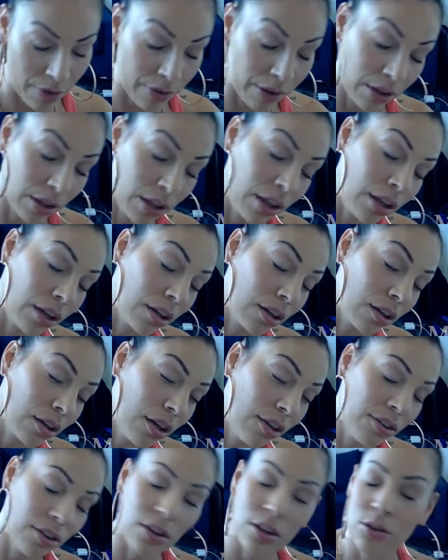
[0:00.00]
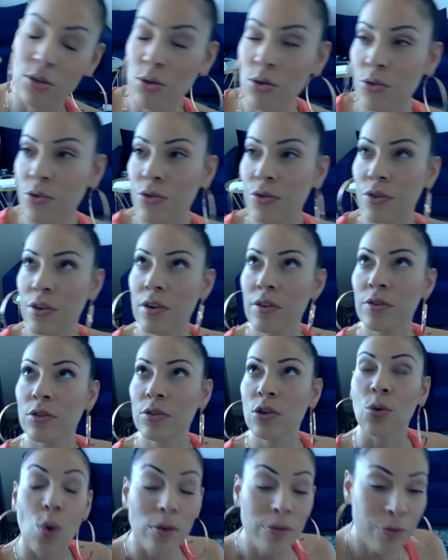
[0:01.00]
I'm having is it the
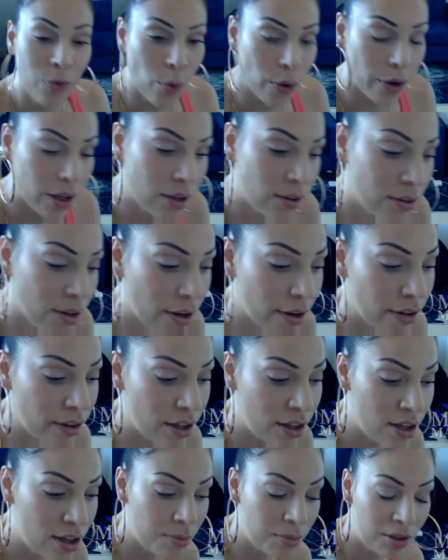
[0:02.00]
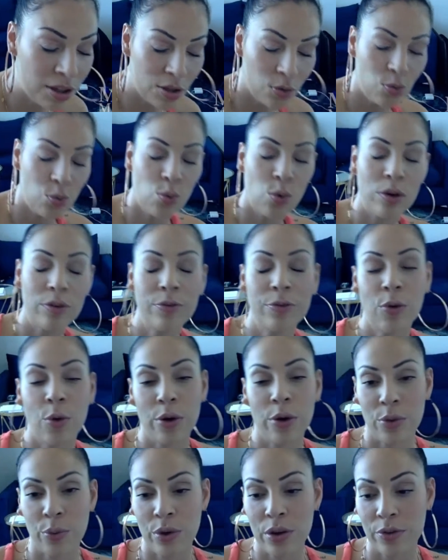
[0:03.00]
140? Sorry, the EMT
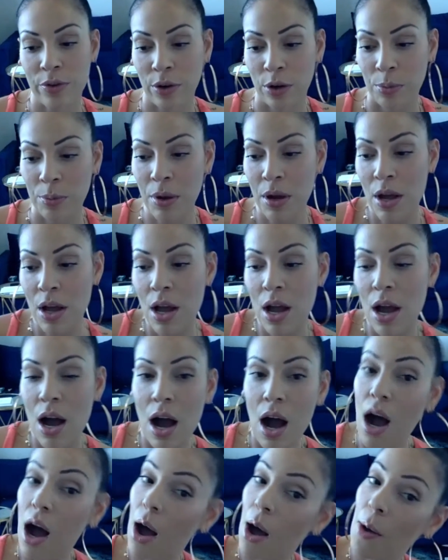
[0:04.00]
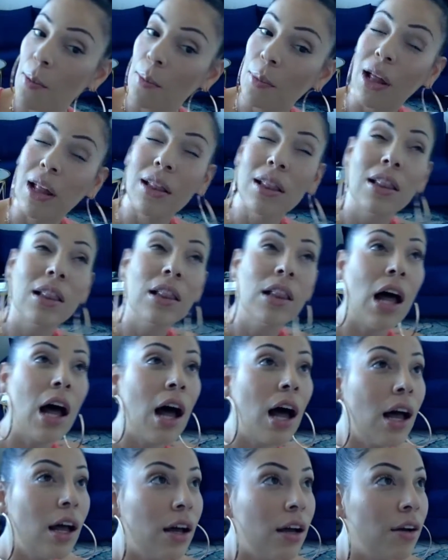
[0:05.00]
140 reverb. A
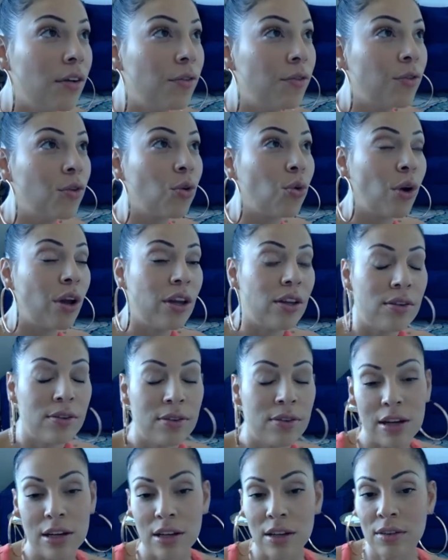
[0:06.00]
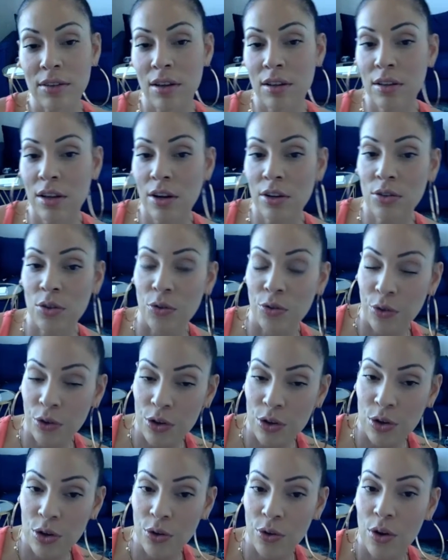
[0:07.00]
lot of great settings on there
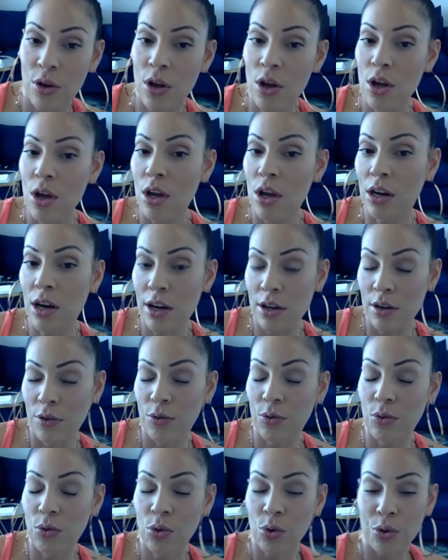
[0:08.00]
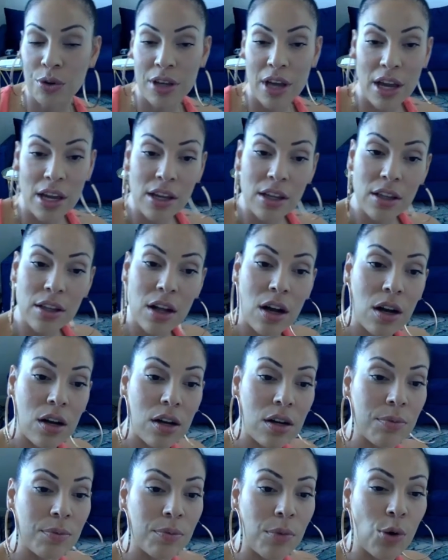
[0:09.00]
for you to kind of create
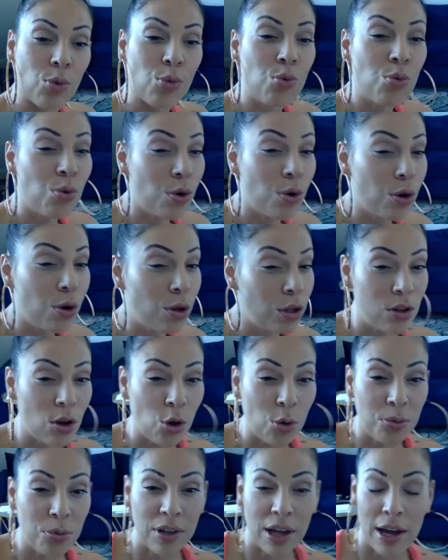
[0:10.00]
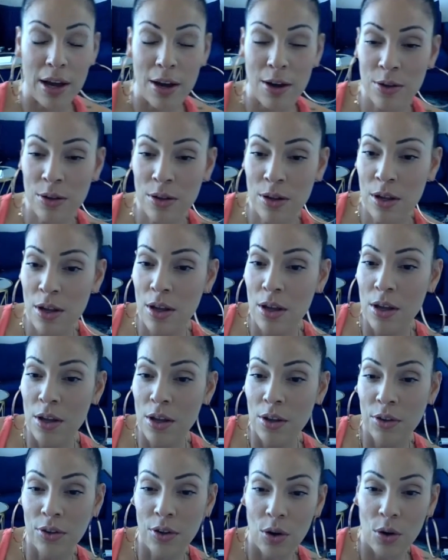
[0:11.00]
a really dope sound.
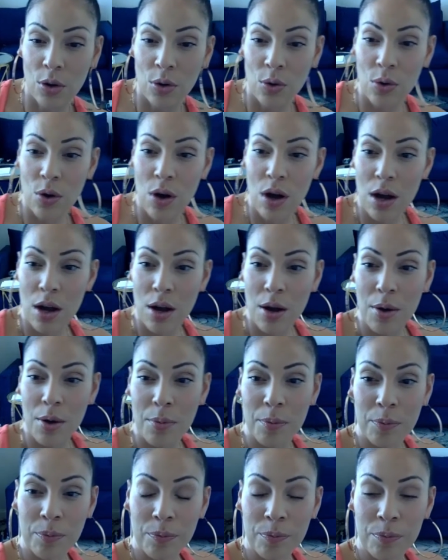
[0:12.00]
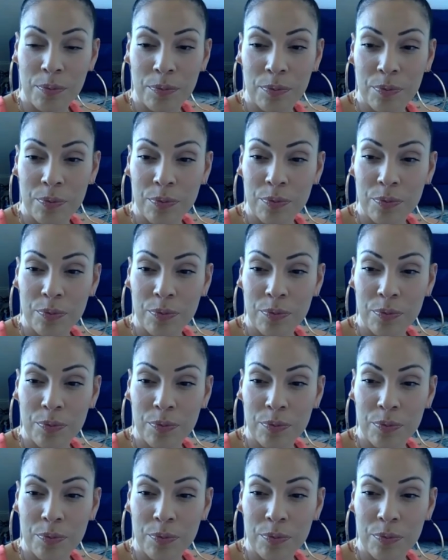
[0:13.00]
So,